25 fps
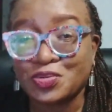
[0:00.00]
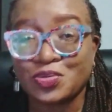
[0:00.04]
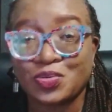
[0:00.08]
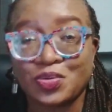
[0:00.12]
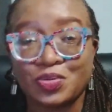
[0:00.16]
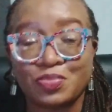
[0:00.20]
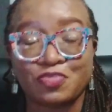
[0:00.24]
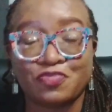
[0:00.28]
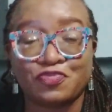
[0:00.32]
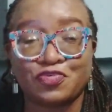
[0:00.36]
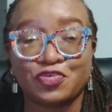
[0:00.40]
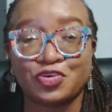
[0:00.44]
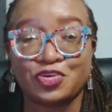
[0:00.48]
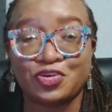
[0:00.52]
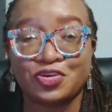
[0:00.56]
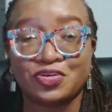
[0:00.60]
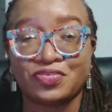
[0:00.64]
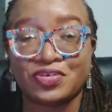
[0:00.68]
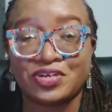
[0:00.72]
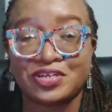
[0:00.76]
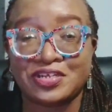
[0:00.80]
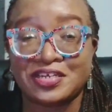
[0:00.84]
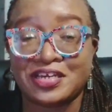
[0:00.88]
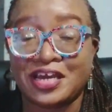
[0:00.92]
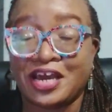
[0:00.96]
Don't do it before
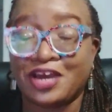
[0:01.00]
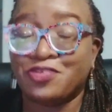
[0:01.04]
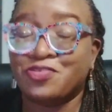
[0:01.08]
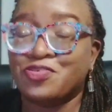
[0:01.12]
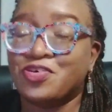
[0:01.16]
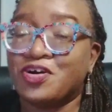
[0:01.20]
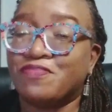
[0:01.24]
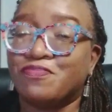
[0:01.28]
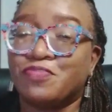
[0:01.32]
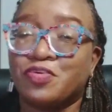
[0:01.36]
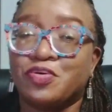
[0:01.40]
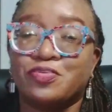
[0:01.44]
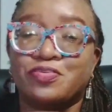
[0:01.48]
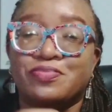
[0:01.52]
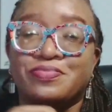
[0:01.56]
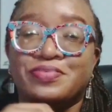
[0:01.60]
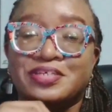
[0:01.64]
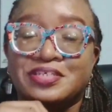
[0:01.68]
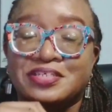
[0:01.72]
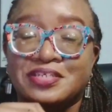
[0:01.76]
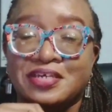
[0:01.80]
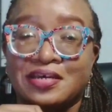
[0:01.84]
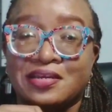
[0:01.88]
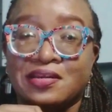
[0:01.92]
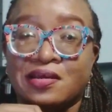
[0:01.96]
you're ready. I know I
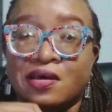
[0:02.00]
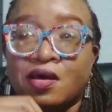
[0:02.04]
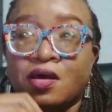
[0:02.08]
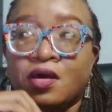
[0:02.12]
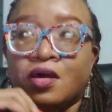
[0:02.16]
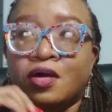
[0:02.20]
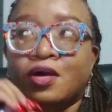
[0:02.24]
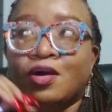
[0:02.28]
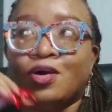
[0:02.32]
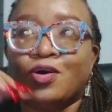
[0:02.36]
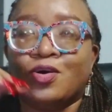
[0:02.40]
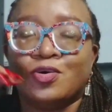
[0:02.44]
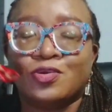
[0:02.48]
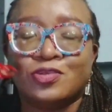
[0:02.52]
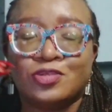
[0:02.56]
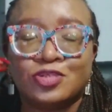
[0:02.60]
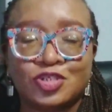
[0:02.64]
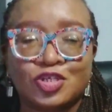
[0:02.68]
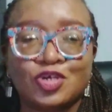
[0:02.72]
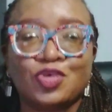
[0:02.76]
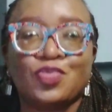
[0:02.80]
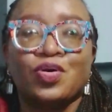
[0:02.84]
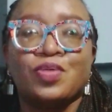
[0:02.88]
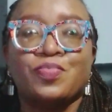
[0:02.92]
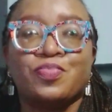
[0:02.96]
probably said,
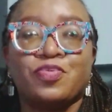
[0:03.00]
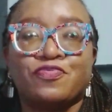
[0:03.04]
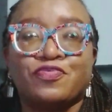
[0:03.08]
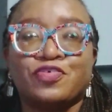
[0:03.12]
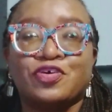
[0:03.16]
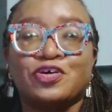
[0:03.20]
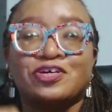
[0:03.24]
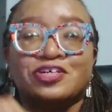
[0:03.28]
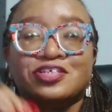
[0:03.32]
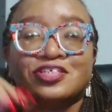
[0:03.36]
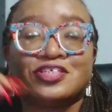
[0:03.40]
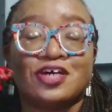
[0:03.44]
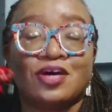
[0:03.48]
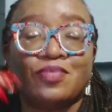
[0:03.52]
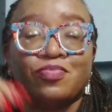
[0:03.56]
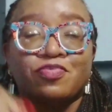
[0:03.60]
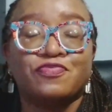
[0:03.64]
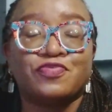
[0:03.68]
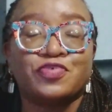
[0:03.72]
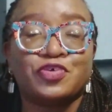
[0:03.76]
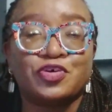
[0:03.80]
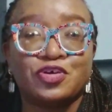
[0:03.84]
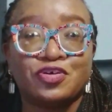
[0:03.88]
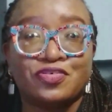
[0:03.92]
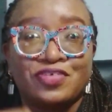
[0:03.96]
do it before you
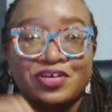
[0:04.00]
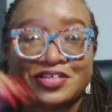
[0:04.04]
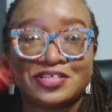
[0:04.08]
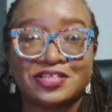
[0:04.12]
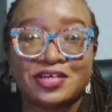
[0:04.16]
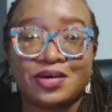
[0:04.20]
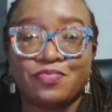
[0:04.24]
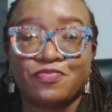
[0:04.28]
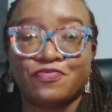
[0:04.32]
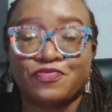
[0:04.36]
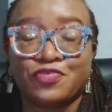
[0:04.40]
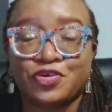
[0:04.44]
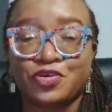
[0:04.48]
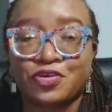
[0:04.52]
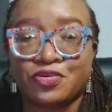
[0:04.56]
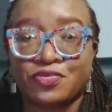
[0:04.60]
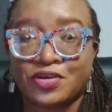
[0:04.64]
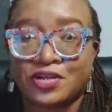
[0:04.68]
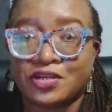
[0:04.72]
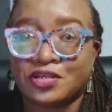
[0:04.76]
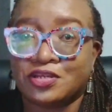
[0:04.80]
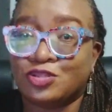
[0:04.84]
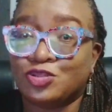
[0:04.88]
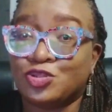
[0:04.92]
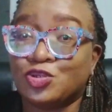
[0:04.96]
stop, before you're ready, stop before
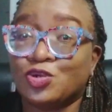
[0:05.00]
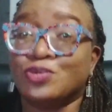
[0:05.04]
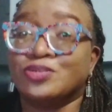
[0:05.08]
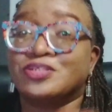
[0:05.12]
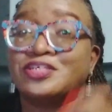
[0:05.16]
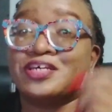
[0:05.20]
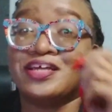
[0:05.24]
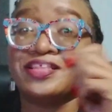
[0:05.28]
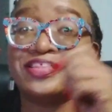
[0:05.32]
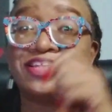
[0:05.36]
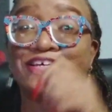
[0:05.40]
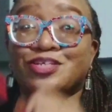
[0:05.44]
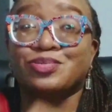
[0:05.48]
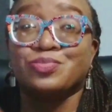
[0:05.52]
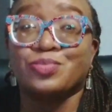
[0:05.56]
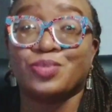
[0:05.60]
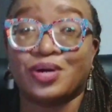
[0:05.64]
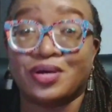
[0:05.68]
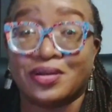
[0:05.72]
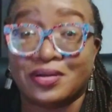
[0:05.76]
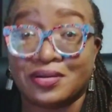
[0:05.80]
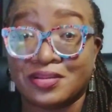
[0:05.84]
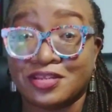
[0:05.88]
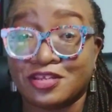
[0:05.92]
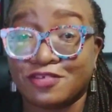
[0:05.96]
you're ready. Don't start
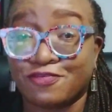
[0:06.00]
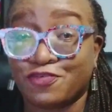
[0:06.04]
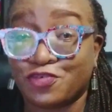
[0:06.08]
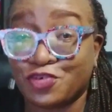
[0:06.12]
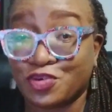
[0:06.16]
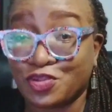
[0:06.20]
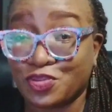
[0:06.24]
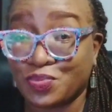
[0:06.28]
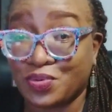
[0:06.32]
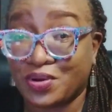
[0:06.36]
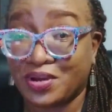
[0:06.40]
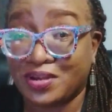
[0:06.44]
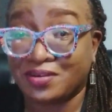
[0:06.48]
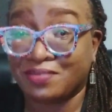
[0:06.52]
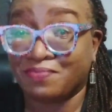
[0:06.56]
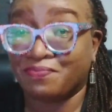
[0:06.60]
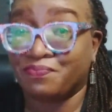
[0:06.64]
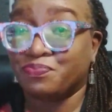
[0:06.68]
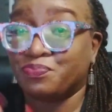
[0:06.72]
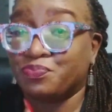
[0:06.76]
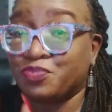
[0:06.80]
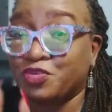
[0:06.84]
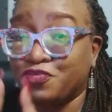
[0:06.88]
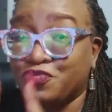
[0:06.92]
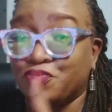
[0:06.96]
this one, the fourth
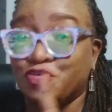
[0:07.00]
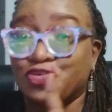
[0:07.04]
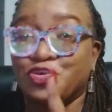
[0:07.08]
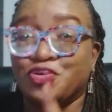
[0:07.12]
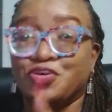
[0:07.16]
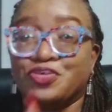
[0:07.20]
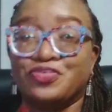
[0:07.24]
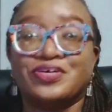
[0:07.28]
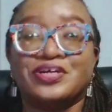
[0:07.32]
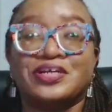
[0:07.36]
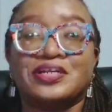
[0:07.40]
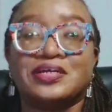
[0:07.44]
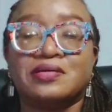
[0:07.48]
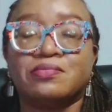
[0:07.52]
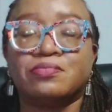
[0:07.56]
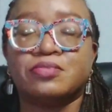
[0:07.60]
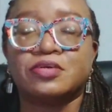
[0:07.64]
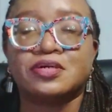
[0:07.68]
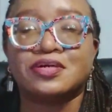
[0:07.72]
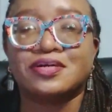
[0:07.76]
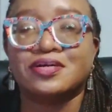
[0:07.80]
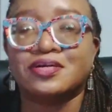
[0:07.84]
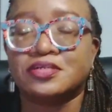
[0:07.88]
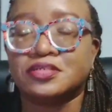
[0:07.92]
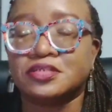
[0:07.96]
one, before you're
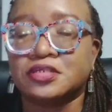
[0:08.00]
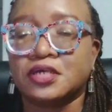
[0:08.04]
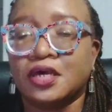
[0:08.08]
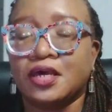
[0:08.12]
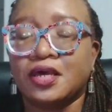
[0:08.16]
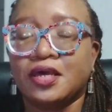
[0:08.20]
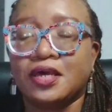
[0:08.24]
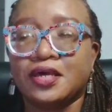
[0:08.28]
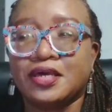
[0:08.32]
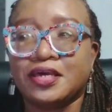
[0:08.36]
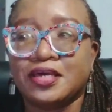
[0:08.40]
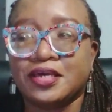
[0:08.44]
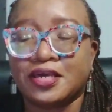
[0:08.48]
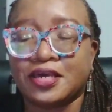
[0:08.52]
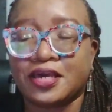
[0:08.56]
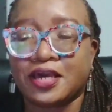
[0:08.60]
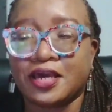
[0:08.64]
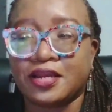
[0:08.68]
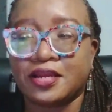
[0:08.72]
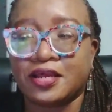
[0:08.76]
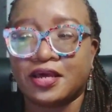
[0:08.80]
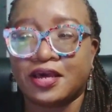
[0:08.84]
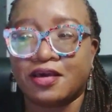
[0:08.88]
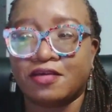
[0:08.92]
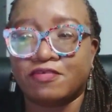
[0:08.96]
ready, because
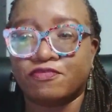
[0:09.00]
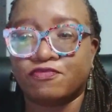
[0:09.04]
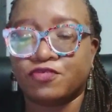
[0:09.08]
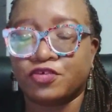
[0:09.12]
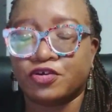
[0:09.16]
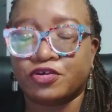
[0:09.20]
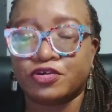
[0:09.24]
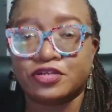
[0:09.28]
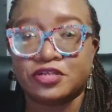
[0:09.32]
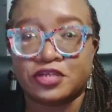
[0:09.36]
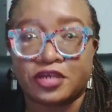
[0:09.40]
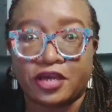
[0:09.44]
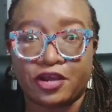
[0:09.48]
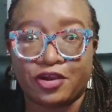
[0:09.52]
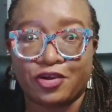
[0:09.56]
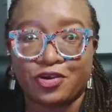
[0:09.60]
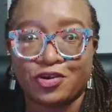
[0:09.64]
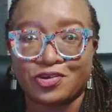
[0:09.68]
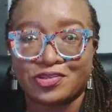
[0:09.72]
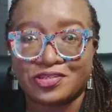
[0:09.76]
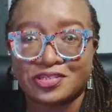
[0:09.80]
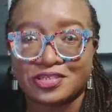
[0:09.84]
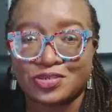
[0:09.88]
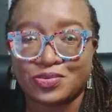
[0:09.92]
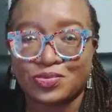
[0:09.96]
it can have very
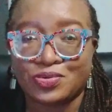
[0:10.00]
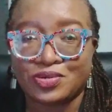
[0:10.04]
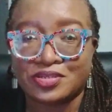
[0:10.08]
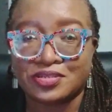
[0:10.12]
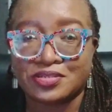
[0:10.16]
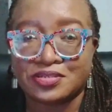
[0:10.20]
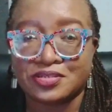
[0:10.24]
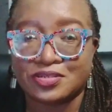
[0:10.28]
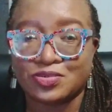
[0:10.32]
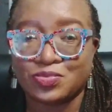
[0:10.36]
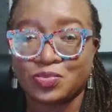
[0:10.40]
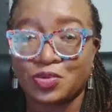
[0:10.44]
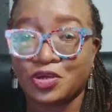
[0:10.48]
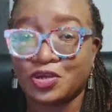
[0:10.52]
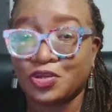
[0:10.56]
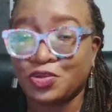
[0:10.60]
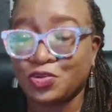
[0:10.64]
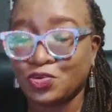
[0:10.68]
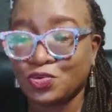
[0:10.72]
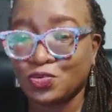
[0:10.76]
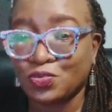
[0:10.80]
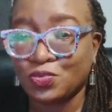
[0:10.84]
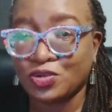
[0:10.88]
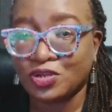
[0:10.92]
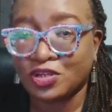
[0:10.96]
dire consequences
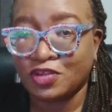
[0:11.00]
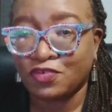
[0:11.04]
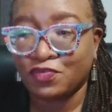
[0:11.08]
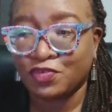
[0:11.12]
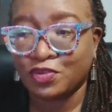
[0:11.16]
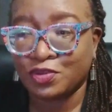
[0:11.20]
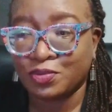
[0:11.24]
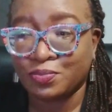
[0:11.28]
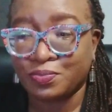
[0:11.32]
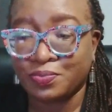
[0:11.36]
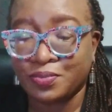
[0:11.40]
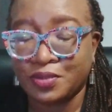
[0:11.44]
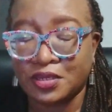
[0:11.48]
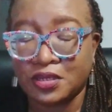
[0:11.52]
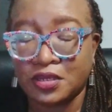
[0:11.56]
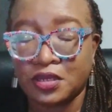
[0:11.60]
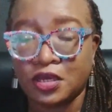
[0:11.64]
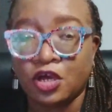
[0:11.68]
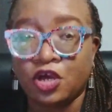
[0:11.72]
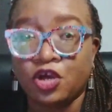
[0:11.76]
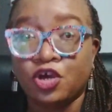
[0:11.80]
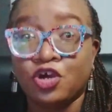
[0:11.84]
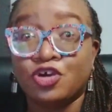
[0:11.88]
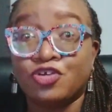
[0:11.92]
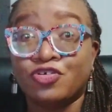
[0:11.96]
where you would even
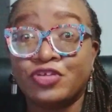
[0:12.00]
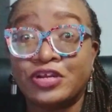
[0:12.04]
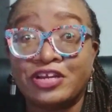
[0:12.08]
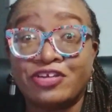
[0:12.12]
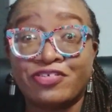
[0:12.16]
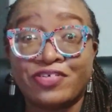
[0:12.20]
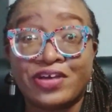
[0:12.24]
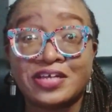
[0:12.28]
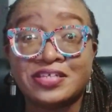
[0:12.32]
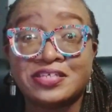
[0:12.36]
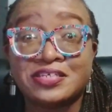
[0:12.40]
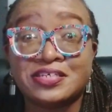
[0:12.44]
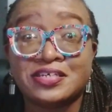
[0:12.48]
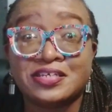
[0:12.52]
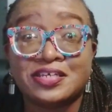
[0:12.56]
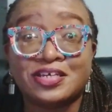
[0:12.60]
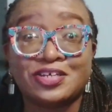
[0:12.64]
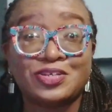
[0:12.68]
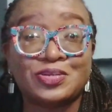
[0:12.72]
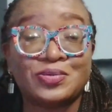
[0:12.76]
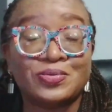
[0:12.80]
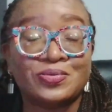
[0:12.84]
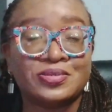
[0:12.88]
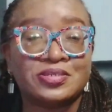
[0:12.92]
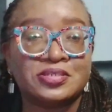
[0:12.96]
be
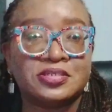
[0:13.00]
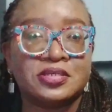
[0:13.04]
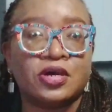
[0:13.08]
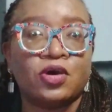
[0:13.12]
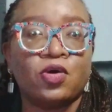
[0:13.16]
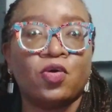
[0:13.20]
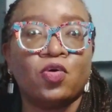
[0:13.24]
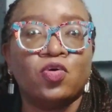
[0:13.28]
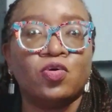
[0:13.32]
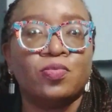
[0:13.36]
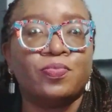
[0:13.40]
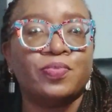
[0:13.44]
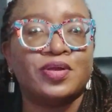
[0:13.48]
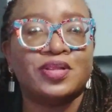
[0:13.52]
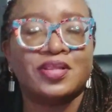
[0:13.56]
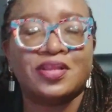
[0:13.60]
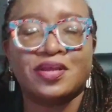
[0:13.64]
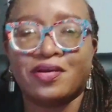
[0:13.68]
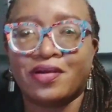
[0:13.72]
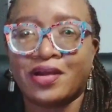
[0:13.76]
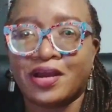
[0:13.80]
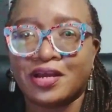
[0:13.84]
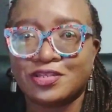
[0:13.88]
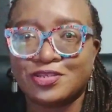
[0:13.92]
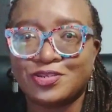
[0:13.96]
regretted, and you would say, oh,
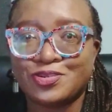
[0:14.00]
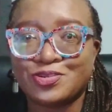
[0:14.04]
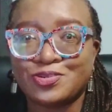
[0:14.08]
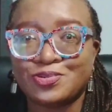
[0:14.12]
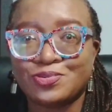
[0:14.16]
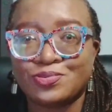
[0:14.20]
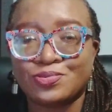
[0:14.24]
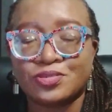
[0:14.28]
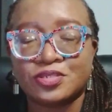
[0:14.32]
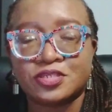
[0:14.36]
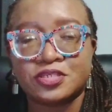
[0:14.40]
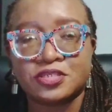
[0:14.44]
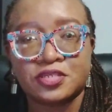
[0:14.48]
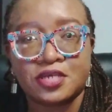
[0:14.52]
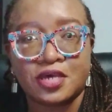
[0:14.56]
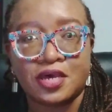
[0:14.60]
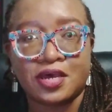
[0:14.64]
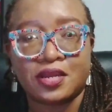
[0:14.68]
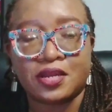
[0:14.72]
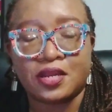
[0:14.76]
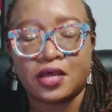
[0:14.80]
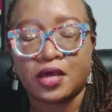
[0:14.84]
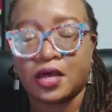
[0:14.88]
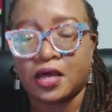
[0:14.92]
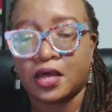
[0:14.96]
but Lerato, you
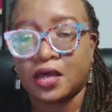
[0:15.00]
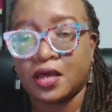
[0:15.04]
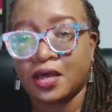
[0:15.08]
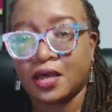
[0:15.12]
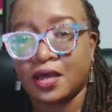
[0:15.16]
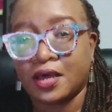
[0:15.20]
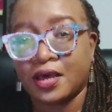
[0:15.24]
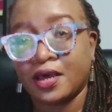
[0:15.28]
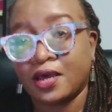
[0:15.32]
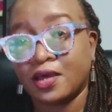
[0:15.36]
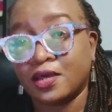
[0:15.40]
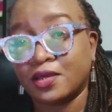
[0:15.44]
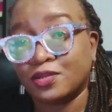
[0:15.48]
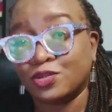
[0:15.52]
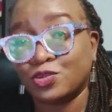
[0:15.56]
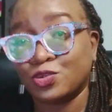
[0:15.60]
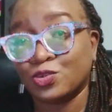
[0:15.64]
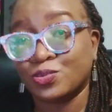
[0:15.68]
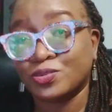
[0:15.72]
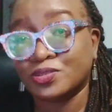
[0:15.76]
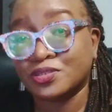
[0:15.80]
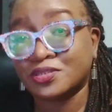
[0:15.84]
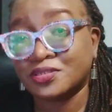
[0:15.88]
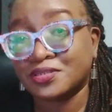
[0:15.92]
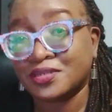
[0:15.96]
said,
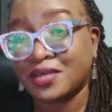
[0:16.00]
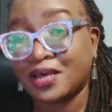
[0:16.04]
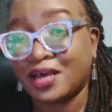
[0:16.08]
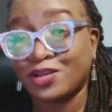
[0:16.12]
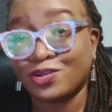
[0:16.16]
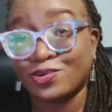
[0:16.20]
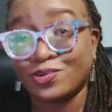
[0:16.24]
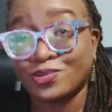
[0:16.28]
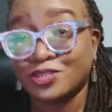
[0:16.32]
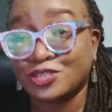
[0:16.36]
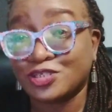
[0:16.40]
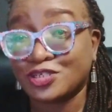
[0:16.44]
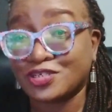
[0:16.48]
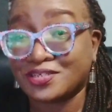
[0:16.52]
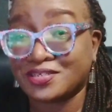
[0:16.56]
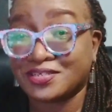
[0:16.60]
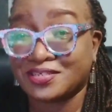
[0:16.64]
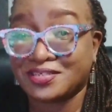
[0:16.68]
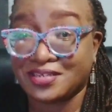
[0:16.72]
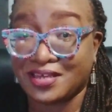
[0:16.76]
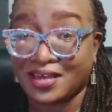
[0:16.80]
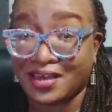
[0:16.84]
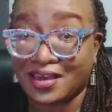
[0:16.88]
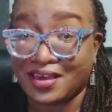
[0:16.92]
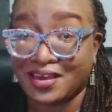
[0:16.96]
I don't
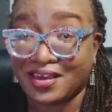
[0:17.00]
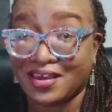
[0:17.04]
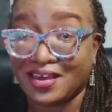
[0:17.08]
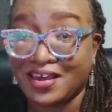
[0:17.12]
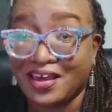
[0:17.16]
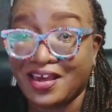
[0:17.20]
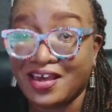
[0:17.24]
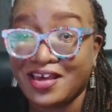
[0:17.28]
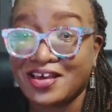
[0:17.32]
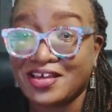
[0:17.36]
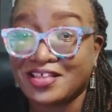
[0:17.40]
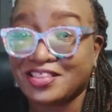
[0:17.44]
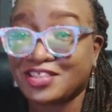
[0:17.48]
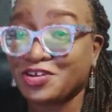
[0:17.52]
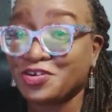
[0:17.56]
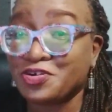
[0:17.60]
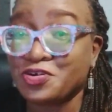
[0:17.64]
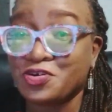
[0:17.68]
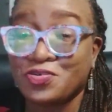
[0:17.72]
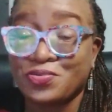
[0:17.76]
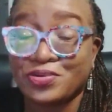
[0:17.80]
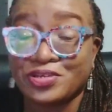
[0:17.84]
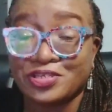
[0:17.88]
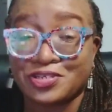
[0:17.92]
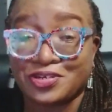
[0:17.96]
just say.
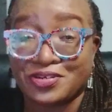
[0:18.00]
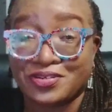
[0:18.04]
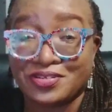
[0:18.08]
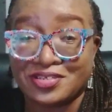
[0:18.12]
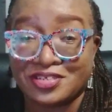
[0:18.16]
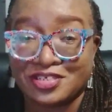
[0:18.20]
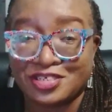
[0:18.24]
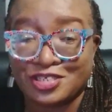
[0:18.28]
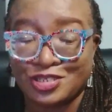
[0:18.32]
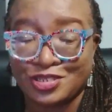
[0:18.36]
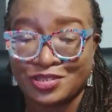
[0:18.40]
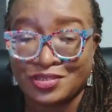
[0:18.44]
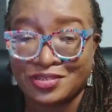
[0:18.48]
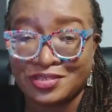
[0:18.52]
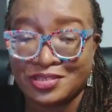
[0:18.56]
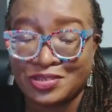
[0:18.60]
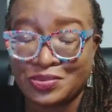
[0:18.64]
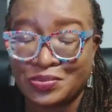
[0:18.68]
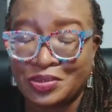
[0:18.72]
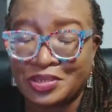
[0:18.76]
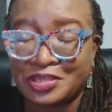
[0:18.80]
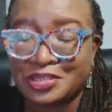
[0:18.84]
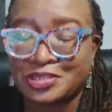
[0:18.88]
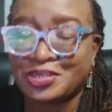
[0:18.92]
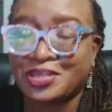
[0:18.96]
There are always
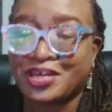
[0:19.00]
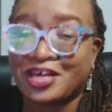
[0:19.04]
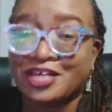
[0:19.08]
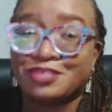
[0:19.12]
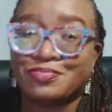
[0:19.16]
conditions to it.